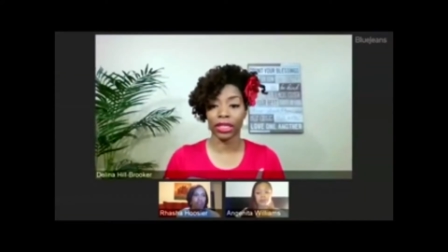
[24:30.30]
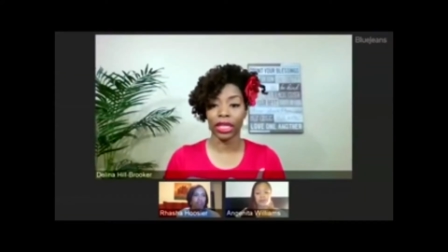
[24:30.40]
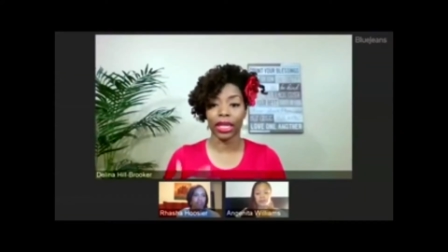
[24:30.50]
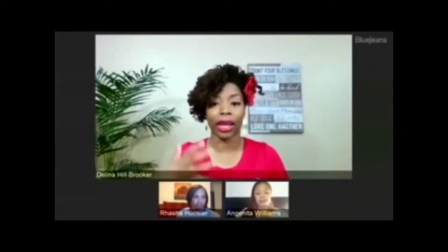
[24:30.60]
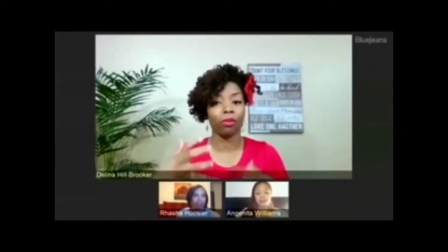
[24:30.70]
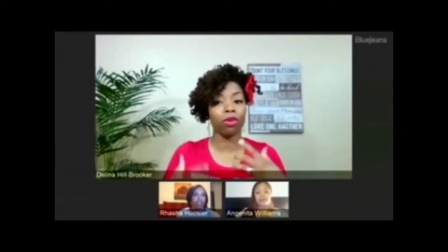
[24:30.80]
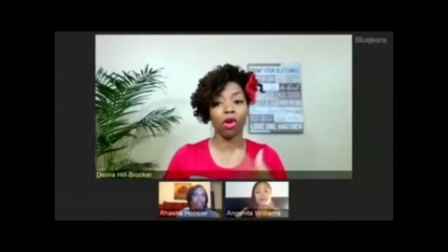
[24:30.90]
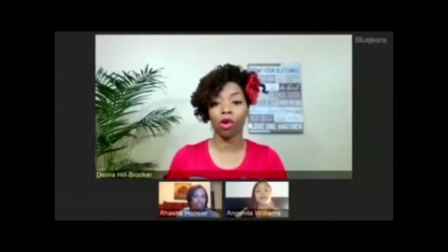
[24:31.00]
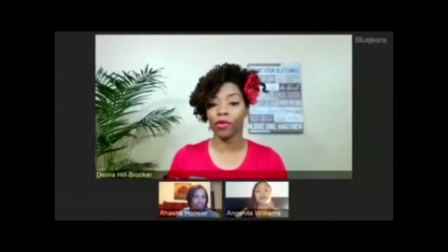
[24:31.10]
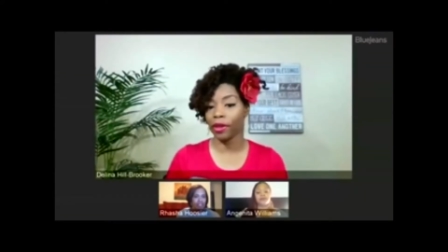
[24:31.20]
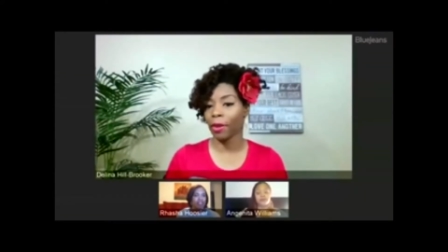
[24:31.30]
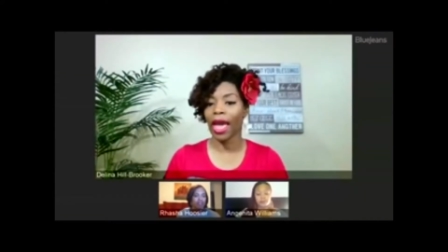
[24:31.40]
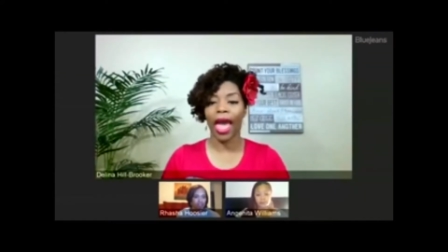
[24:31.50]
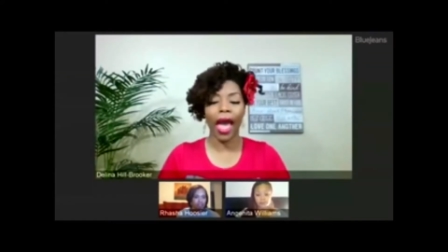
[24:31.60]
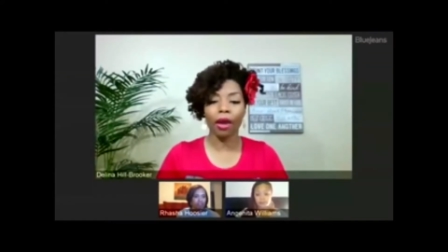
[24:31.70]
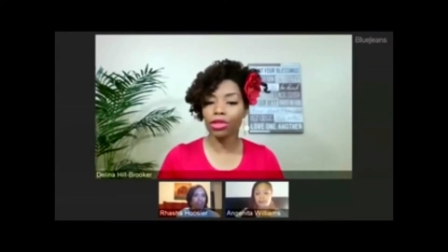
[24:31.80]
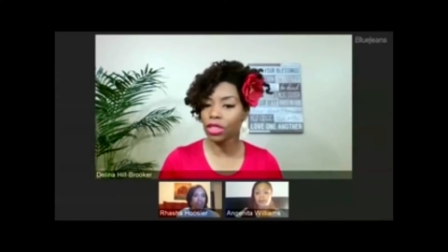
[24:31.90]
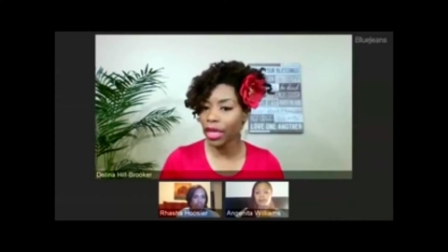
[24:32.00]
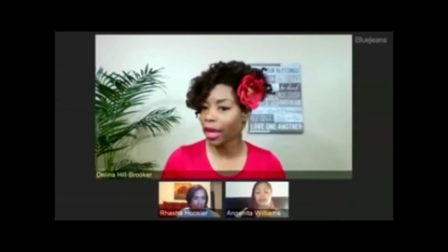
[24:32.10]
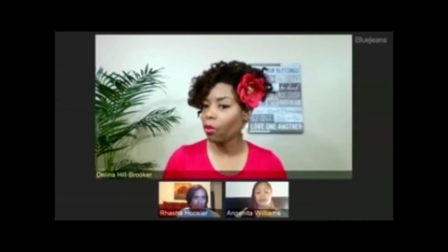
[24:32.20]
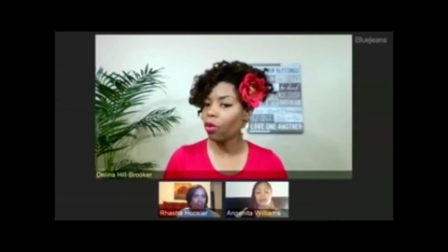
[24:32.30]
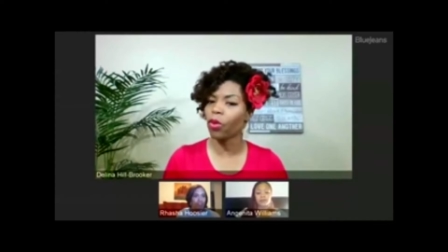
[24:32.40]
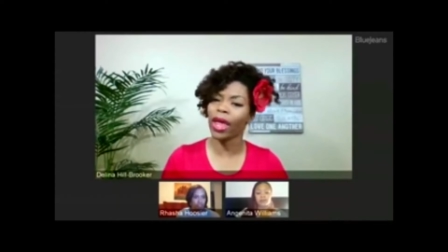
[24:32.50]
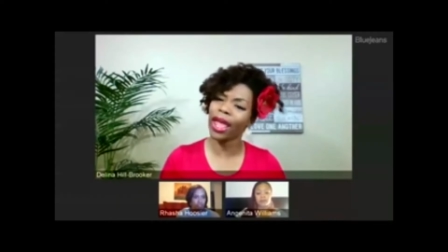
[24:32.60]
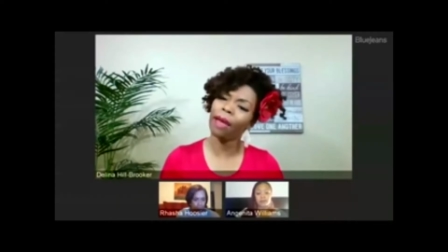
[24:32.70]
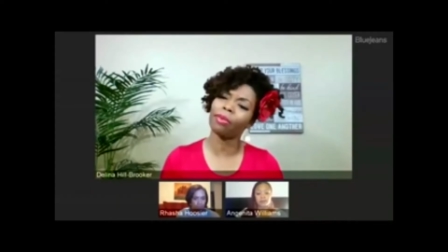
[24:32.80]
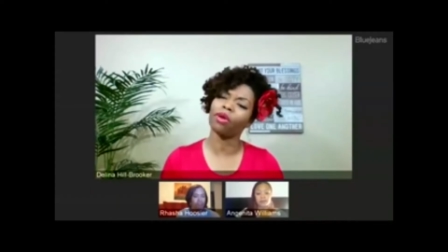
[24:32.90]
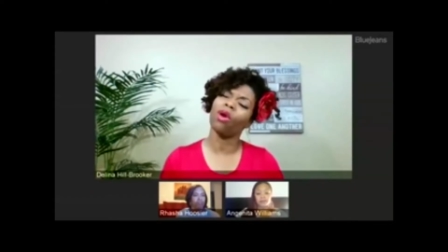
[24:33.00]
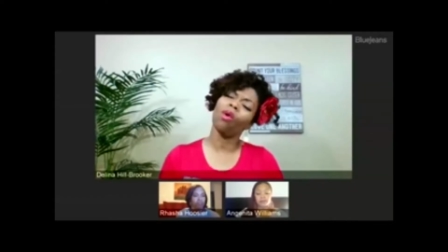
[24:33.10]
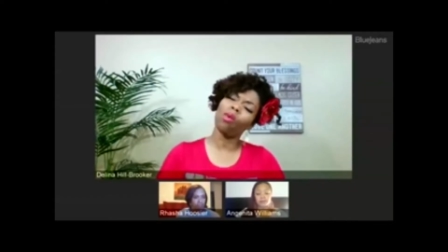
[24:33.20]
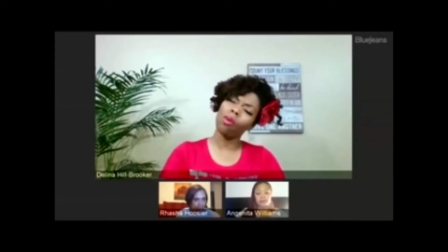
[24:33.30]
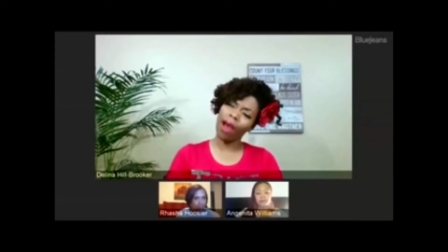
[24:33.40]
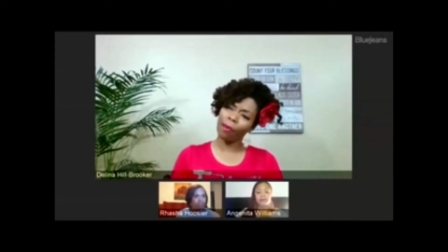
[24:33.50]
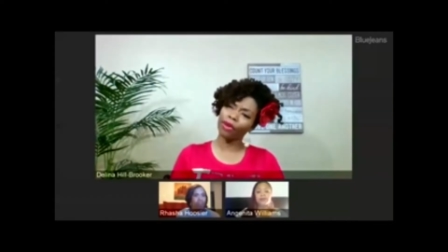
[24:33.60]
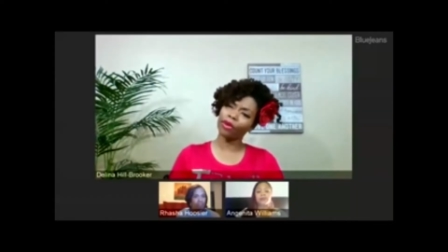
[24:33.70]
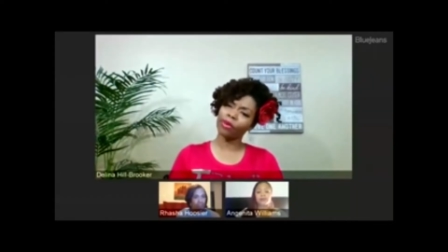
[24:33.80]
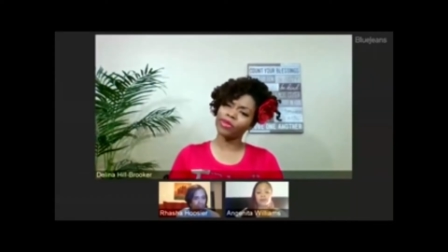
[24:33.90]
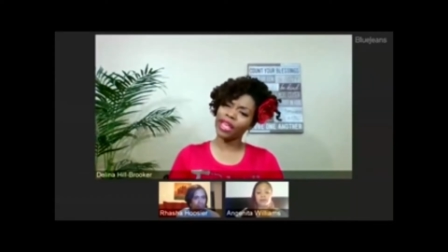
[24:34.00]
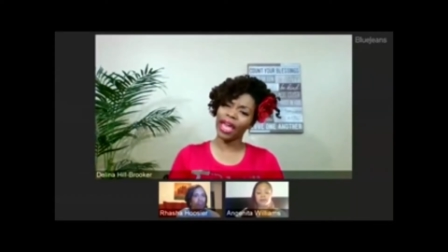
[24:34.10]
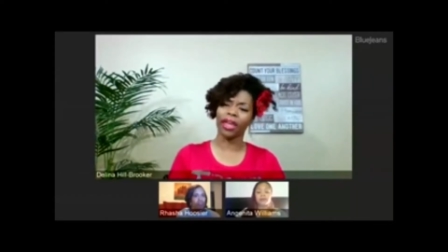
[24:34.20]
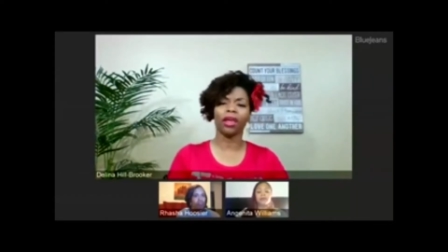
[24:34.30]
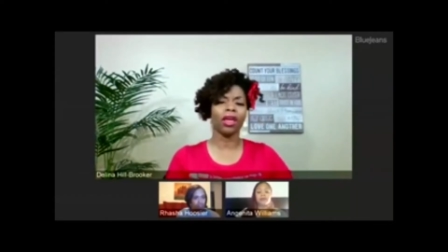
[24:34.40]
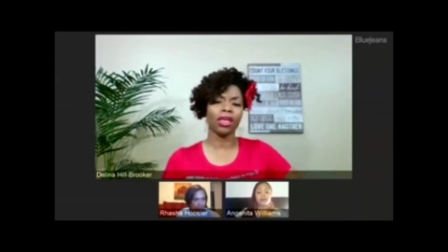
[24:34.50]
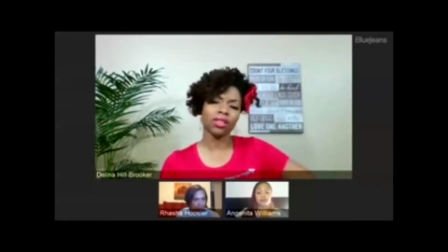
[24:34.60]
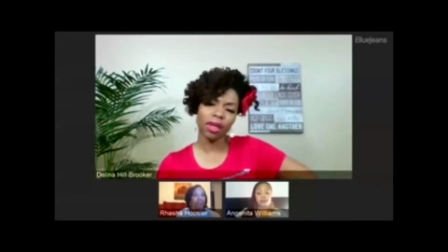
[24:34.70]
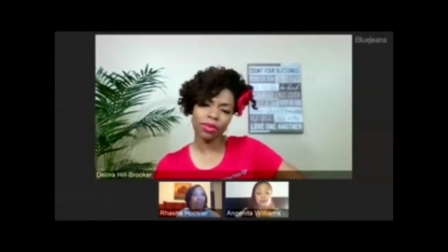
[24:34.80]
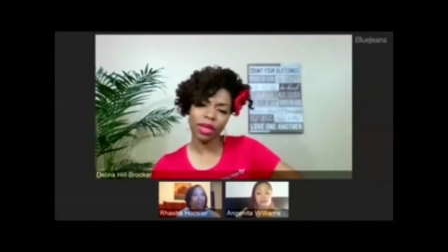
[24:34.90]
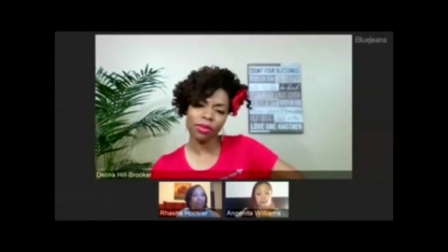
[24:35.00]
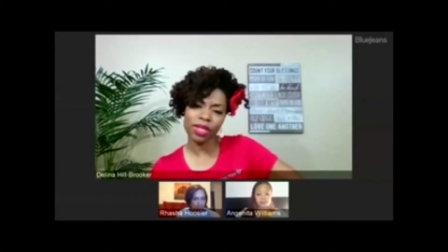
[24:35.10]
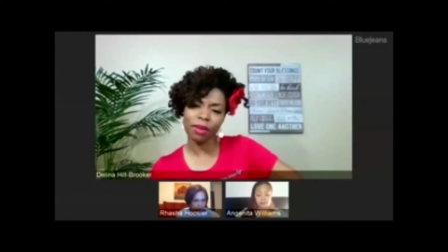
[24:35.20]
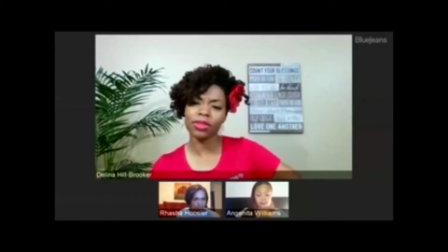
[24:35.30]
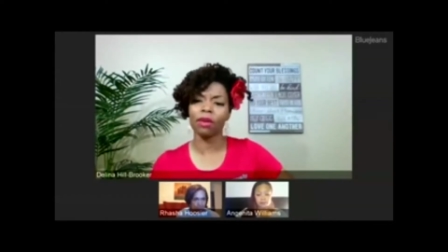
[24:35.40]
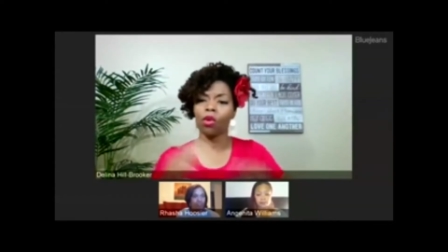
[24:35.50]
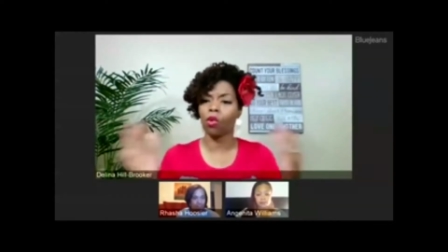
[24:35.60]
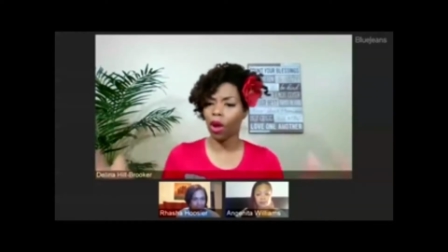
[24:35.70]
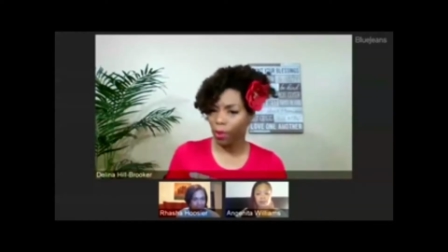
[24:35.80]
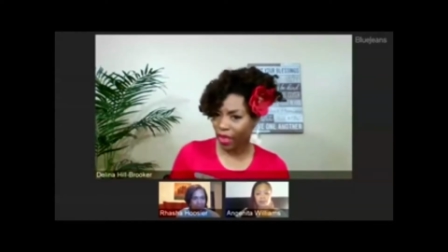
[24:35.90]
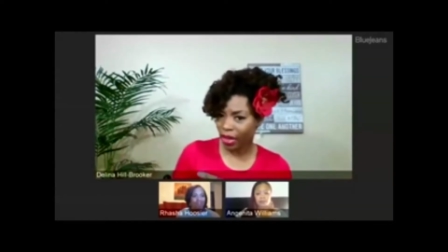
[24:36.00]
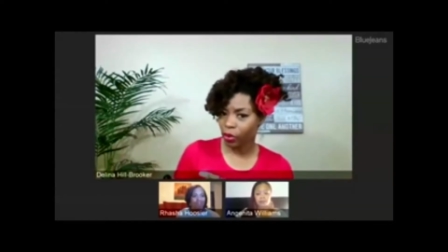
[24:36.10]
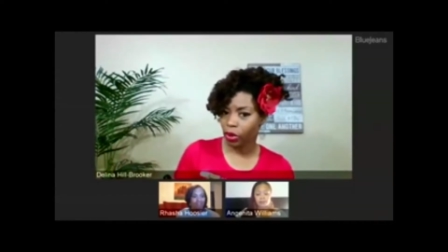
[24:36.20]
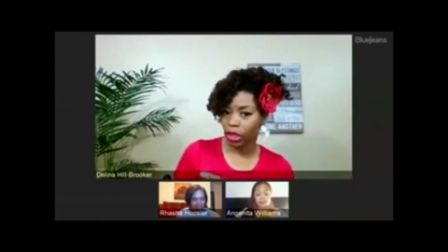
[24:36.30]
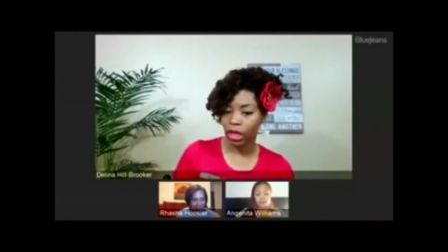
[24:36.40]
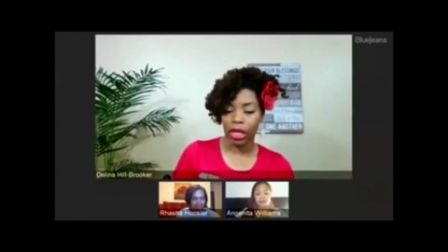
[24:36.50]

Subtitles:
Like probe them. How was your day? Well, what happened? Well, why were you upset? And something. Well, what were they doing?